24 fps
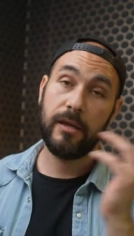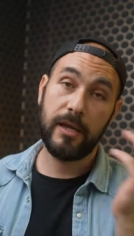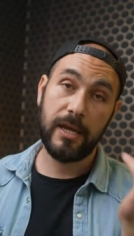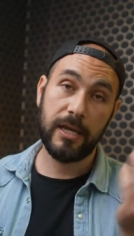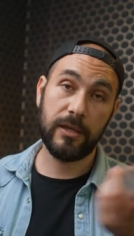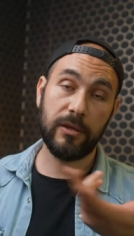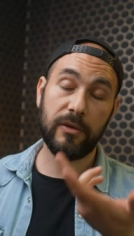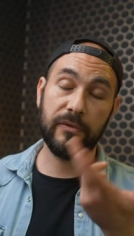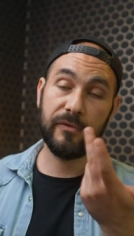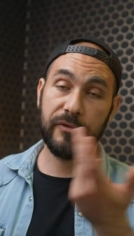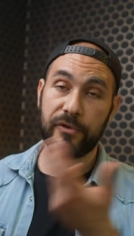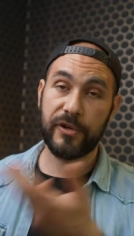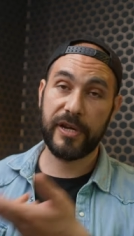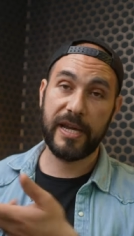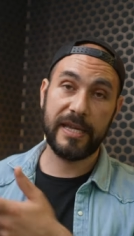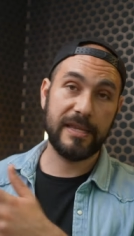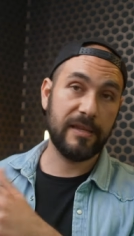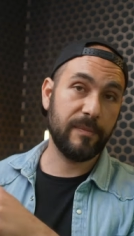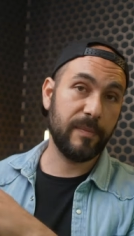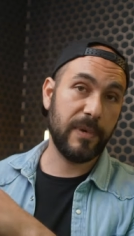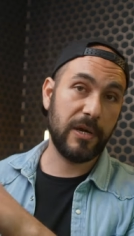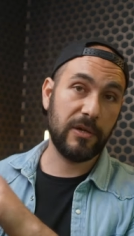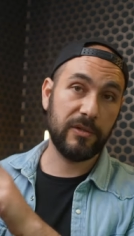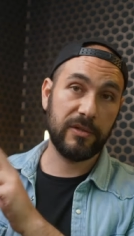And don't forget
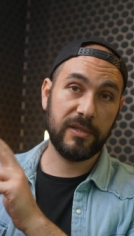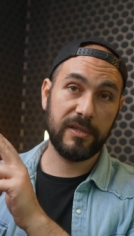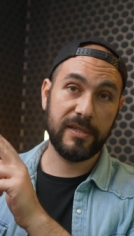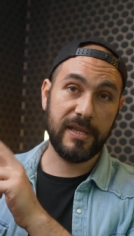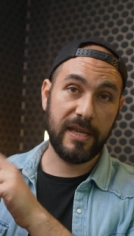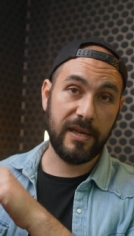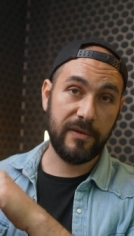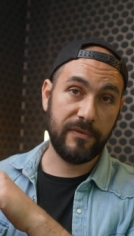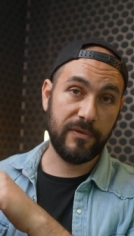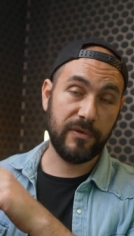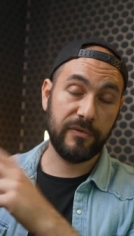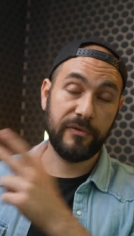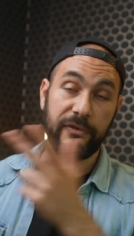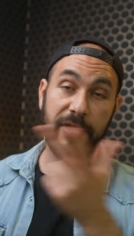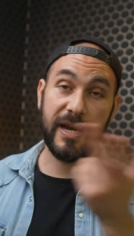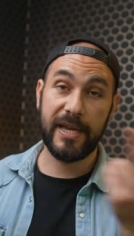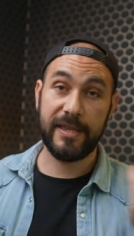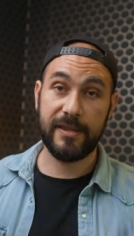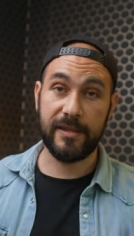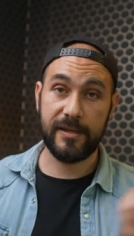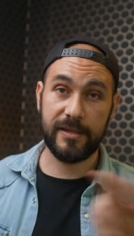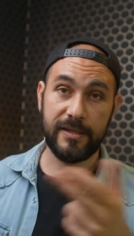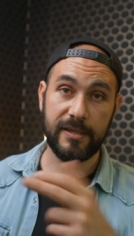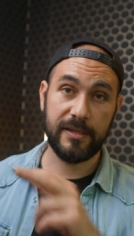about the
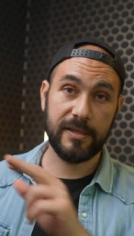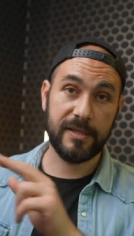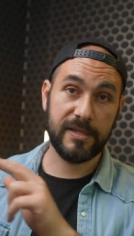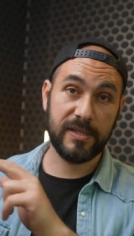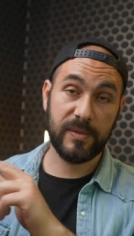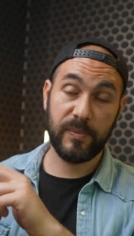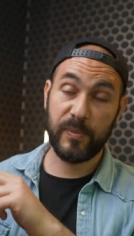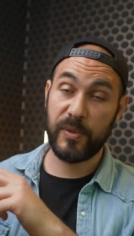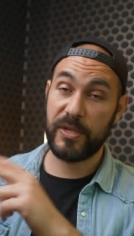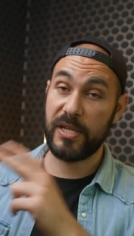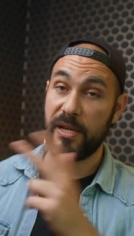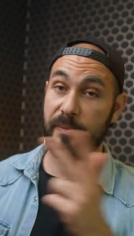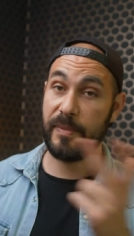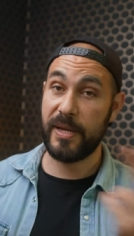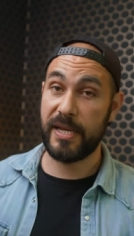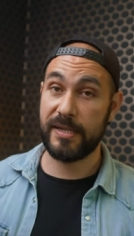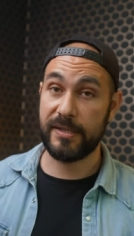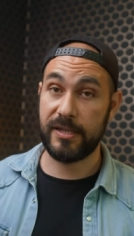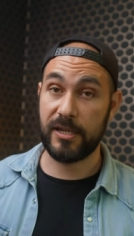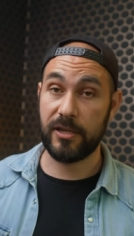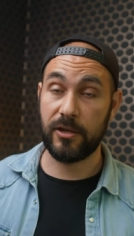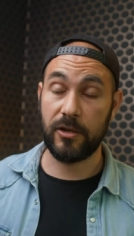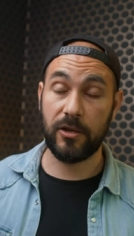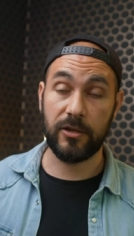viewfinder that is pretty
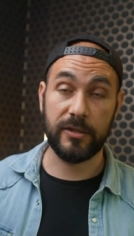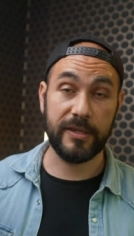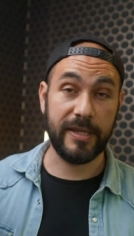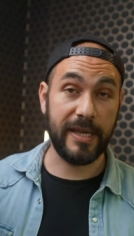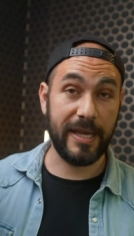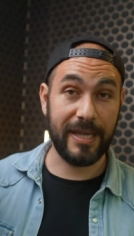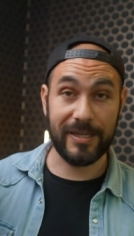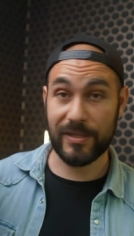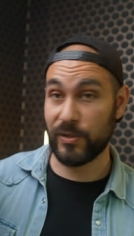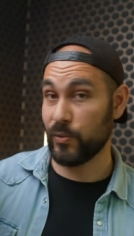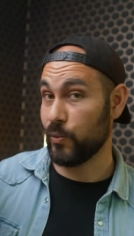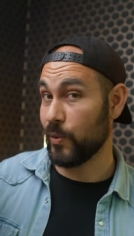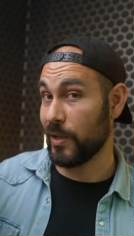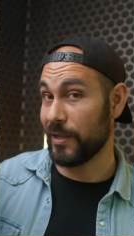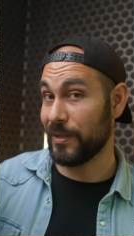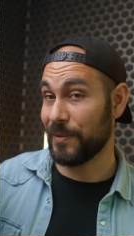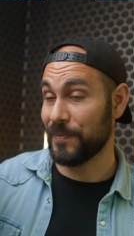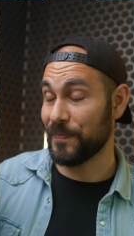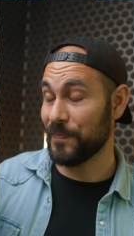amazing on the S1.